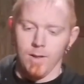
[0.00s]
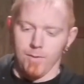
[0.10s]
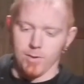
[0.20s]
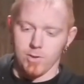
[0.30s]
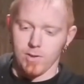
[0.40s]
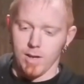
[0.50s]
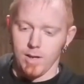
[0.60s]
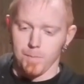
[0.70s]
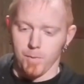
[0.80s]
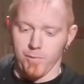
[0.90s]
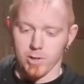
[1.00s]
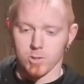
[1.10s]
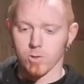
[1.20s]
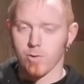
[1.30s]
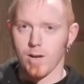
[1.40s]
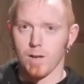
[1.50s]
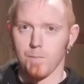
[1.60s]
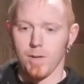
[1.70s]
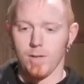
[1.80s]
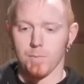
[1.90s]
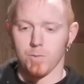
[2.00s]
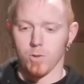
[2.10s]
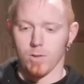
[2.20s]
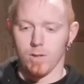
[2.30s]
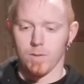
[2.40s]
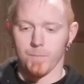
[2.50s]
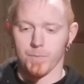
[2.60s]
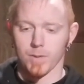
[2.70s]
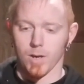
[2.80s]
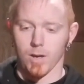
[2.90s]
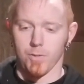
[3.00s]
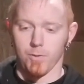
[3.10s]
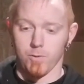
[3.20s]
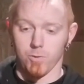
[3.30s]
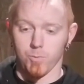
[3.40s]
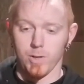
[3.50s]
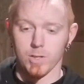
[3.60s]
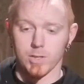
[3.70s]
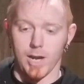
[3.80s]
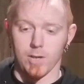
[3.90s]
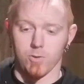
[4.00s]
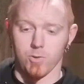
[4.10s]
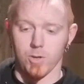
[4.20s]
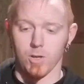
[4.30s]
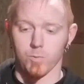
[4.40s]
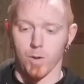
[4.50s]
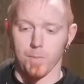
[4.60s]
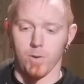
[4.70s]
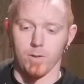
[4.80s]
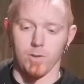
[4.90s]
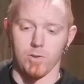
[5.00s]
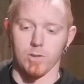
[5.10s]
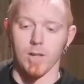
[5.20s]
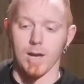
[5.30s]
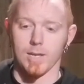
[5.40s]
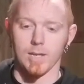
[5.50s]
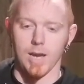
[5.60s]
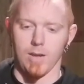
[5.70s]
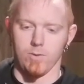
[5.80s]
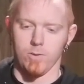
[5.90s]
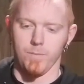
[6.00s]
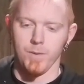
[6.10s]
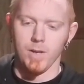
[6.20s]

This is a professional grade medium duty, it's a 3-inch caster, solid rubber, and this is a locking caster.